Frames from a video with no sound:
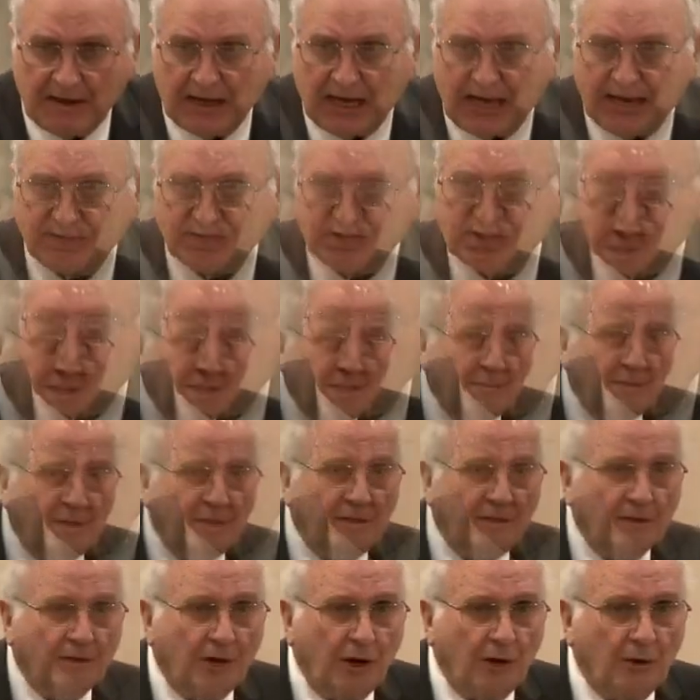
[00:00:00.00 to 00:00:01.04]
I've seen him
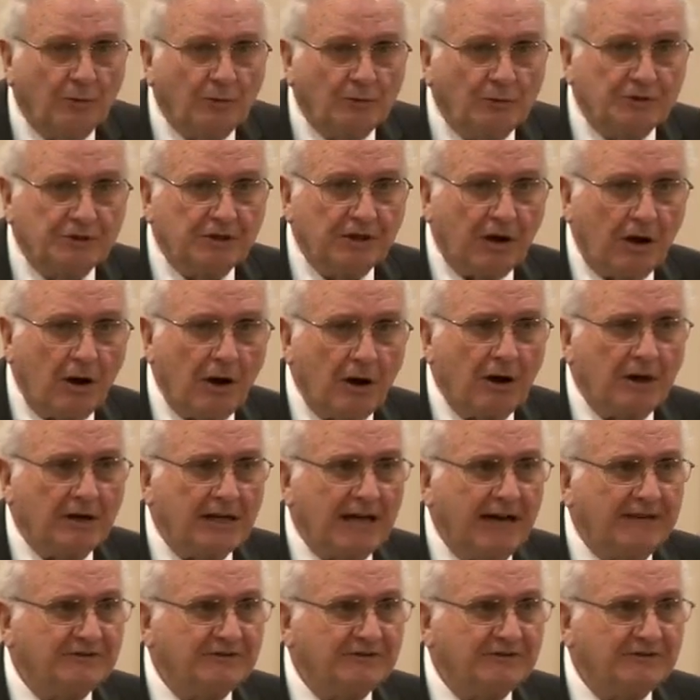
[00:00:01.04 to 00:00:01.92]
heal holes in heart.